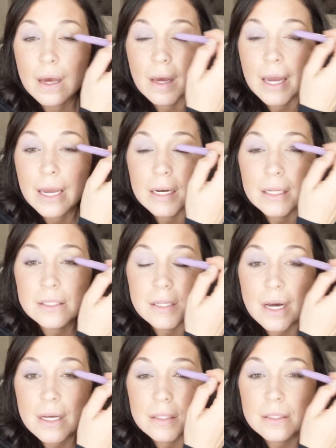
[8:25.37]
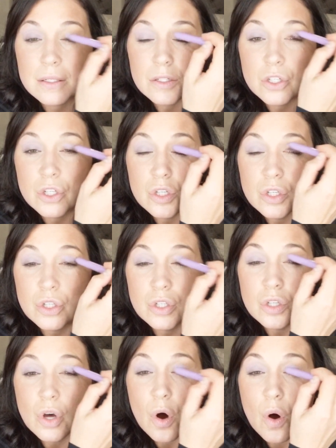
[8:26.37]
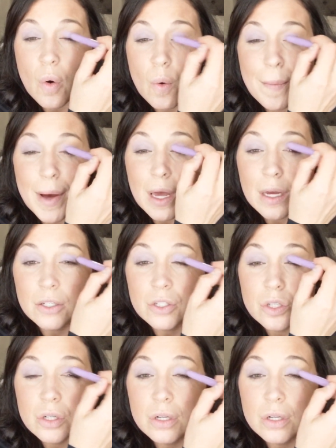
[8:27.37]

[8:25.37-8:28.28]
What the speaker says: And it does so much.